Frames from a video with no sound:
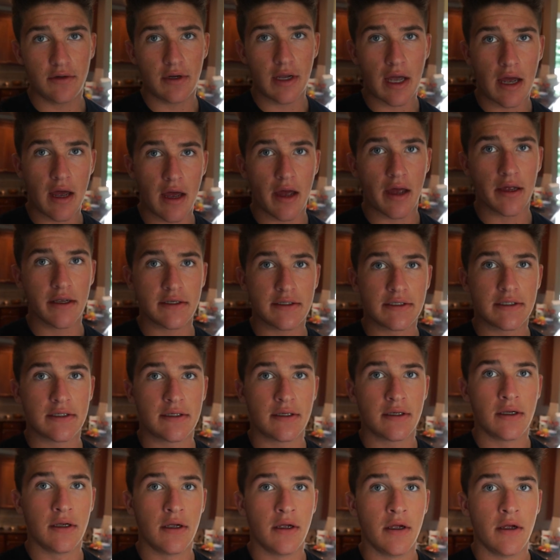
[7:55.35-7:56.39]
you
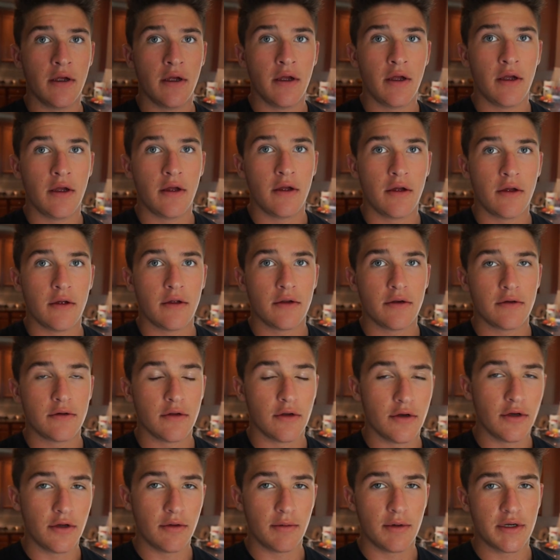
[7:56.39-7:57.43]
guys
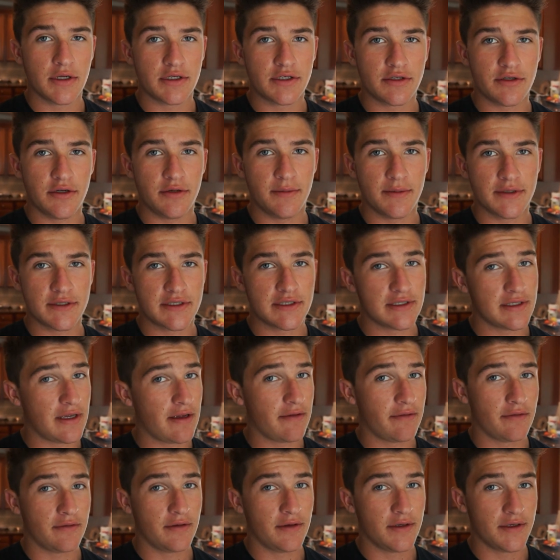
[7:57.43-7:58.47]
don't know what extreme is because I
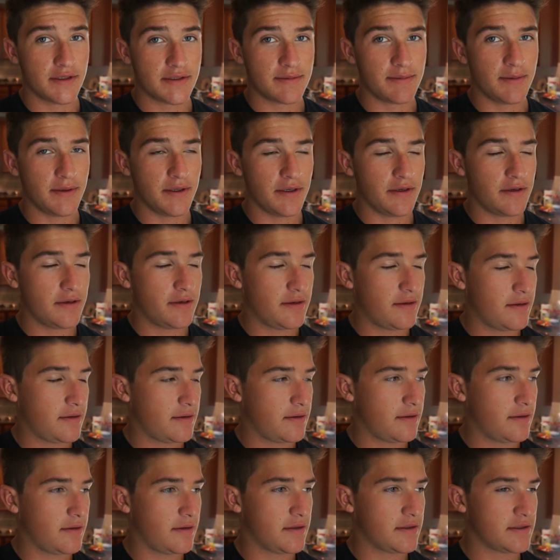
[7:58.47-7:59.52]
haven't really explained,
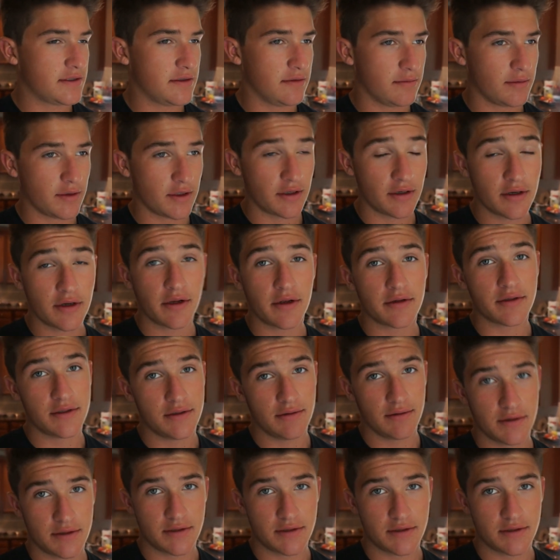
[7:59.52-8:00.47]
so we're gonna go to